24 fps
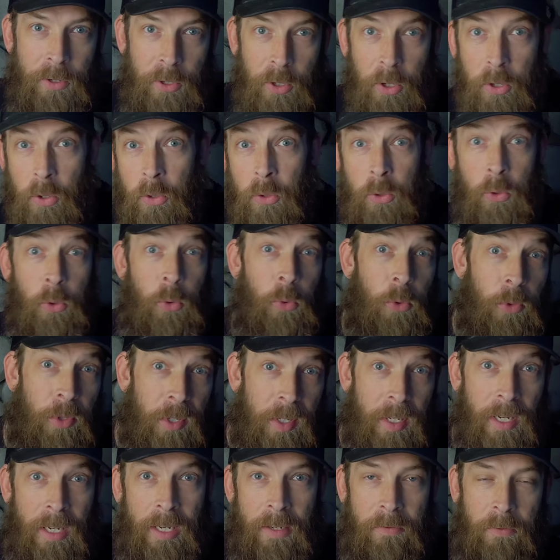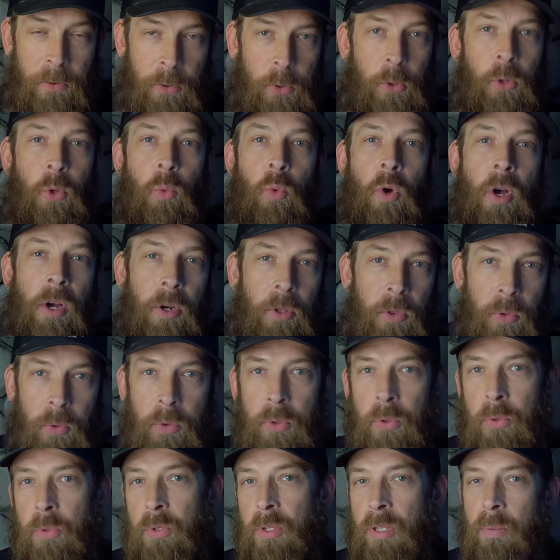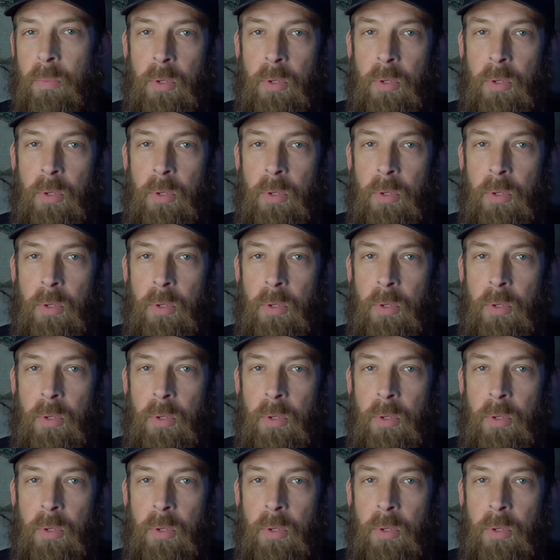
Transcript: show you all the cool stuff and do all the walkthroughs and the